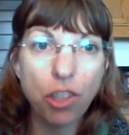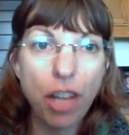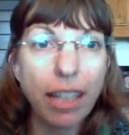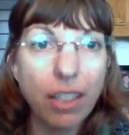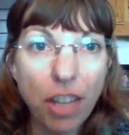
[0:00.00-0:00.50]

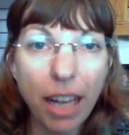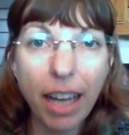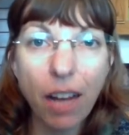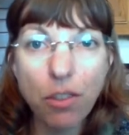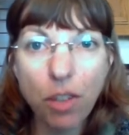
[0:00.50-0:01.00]
check
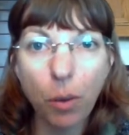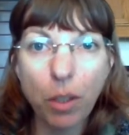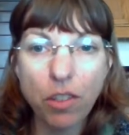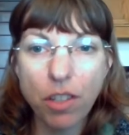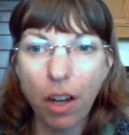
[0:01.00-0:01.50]
out
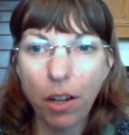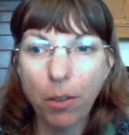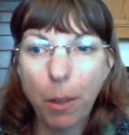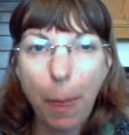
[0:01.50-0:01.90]
so-and-so,